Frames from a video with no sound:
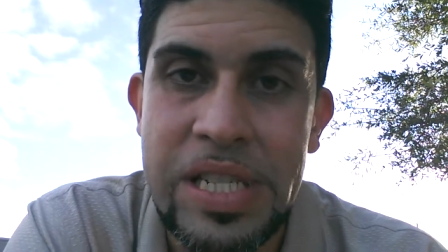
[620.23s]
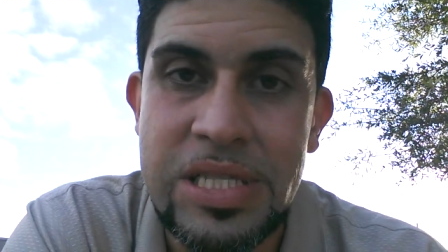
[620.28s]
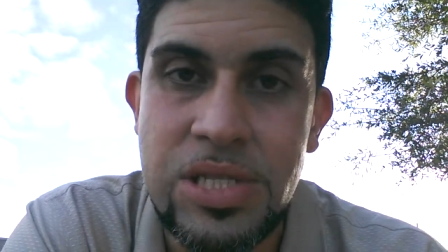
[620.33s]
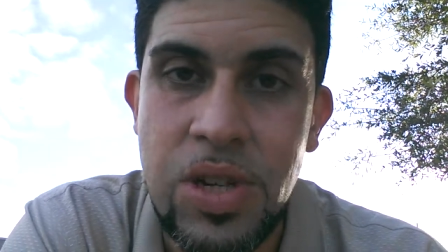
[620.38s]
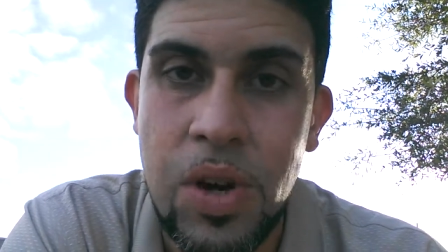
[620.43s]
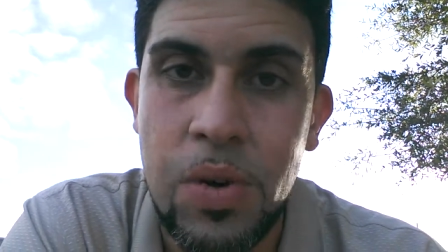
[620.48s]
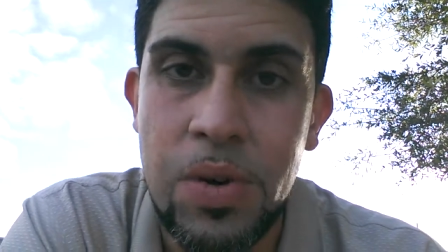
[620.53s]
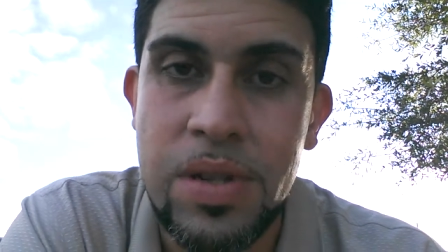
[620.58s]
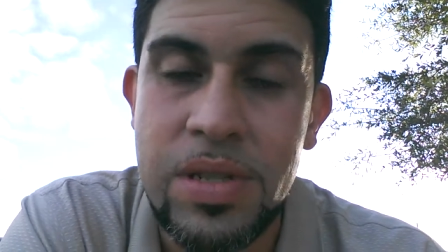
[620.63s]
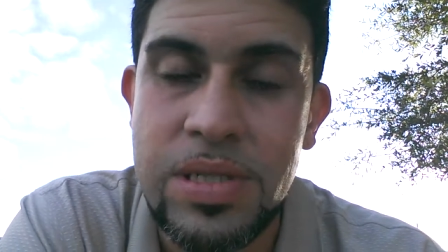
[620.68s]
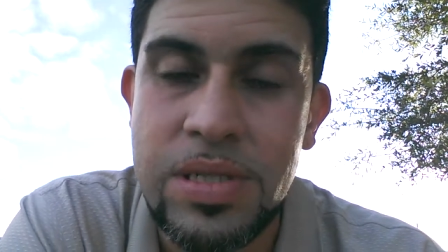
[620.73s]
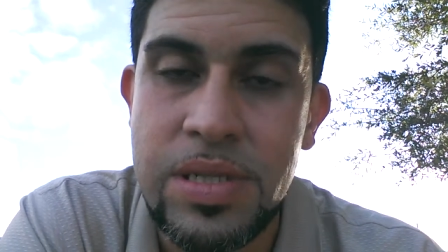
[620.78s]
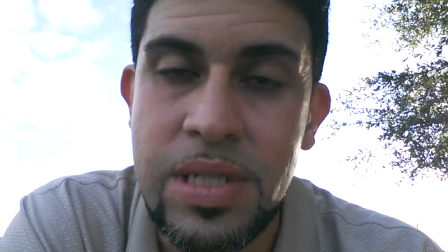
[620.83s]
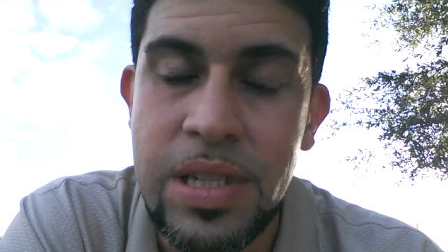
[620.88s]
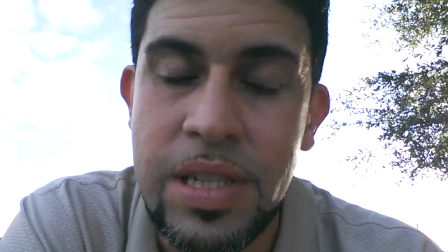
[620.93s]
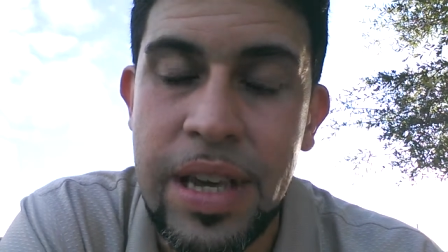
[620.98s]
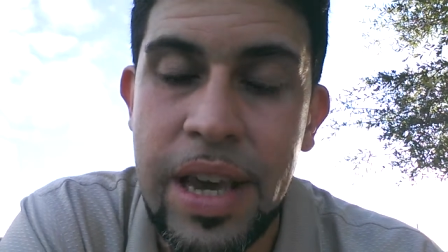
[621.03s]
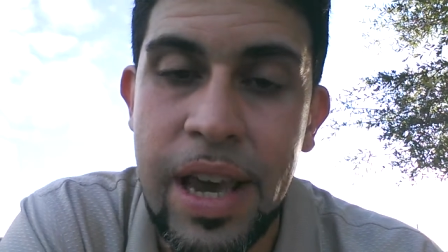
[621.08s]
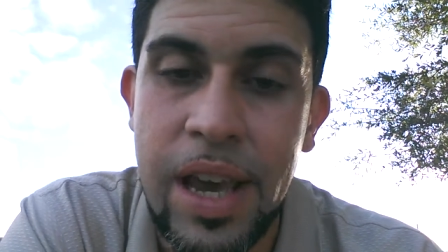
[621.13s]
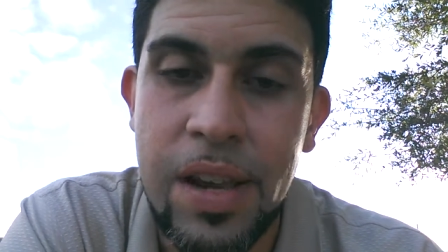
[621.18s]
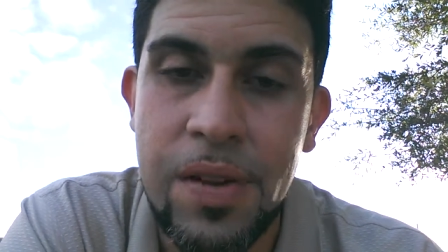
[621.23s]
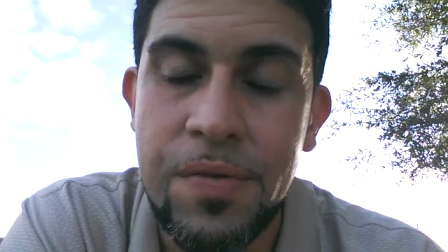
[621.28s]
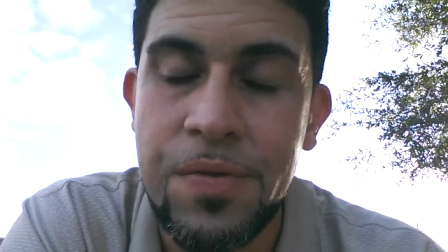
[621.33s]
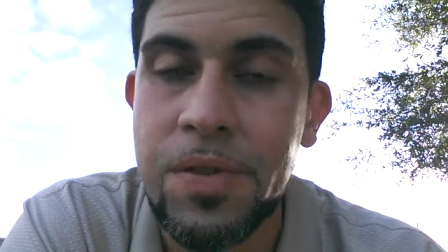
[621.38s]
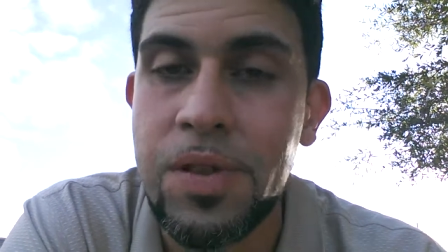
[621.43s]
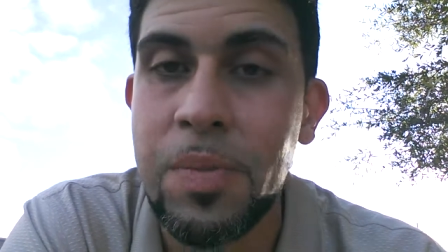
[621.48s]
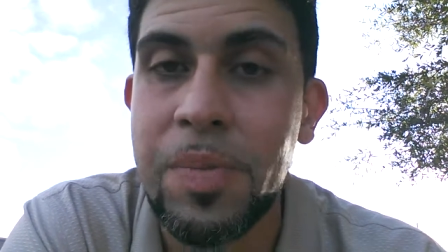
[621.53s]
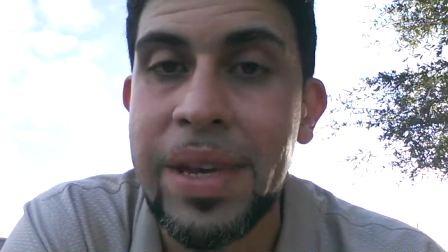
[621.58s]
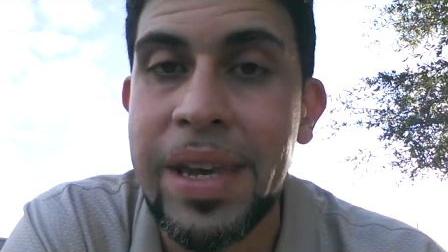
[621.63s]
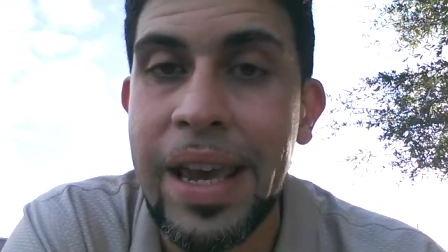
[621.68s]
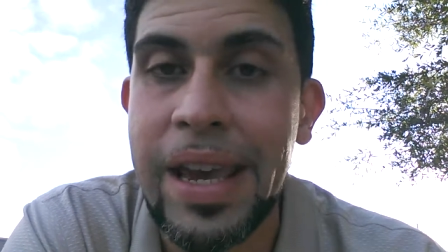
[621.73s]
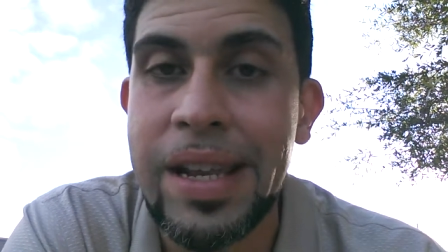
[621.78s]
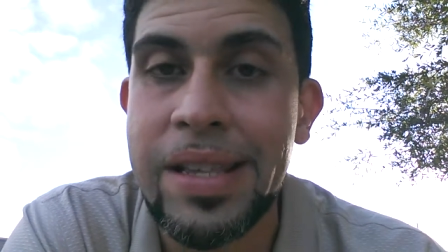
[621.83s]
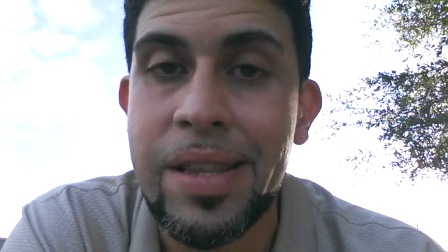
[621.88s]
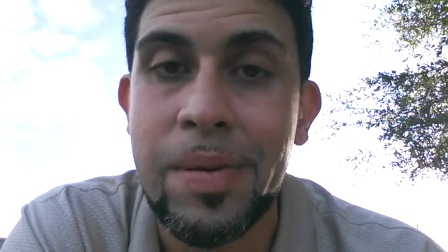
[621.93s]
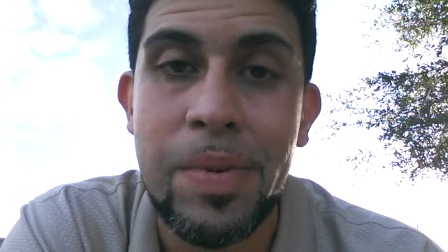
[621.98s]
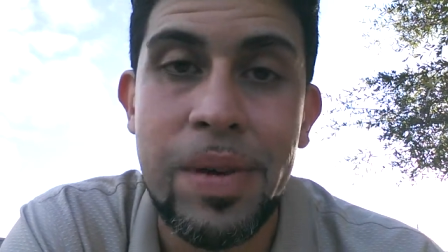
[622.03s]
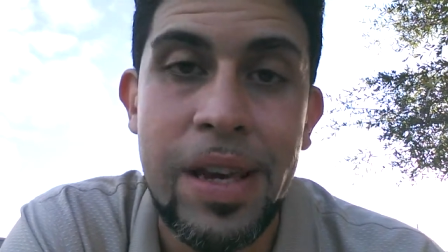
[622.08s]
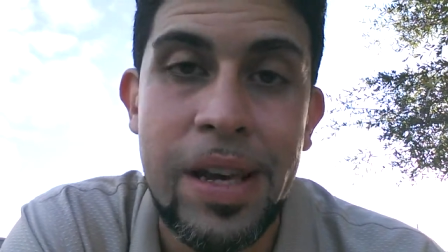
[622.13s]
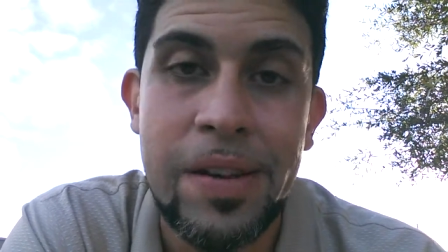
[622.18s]
He's told us the end from the
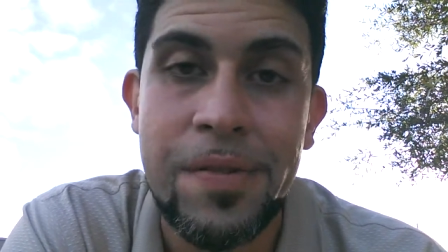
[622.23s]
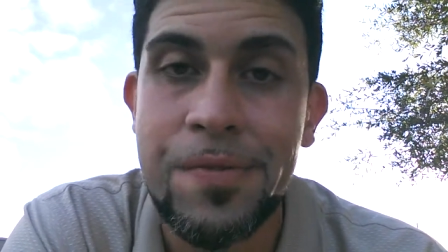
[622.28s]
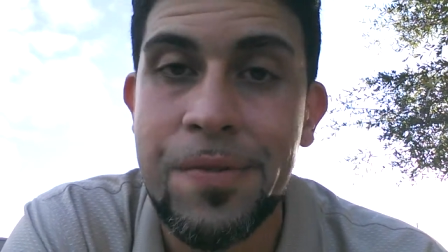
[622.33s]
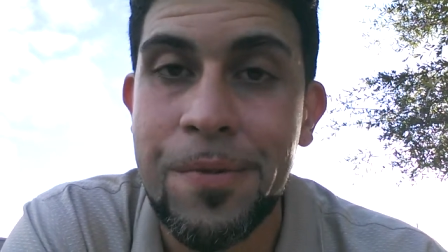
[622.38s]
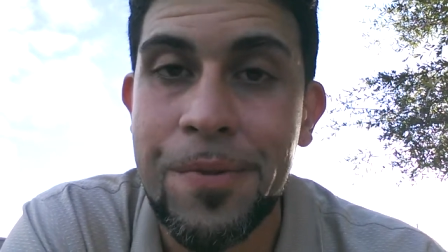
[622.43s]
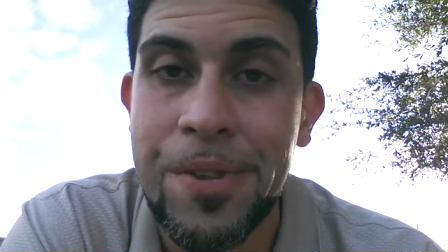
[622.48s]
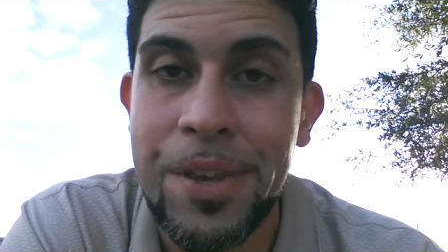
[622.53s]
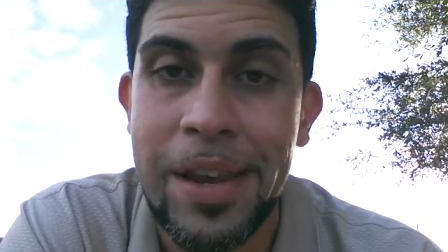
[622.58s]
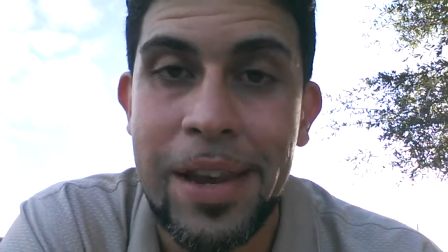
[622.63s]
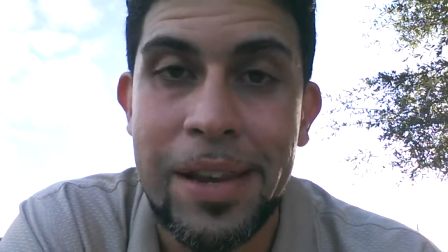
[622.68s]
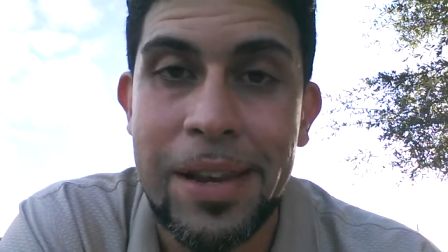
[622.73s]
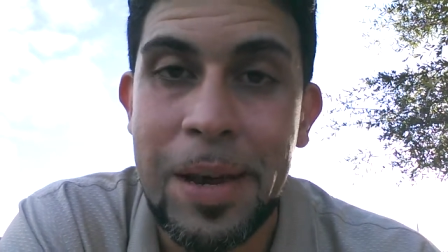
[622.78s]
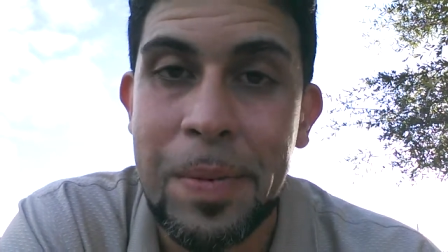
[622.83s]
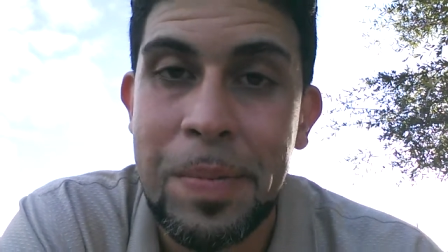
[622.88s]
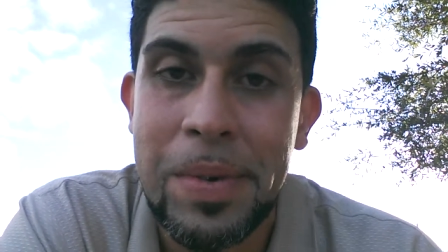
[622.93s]
beginning, the beginning from the end.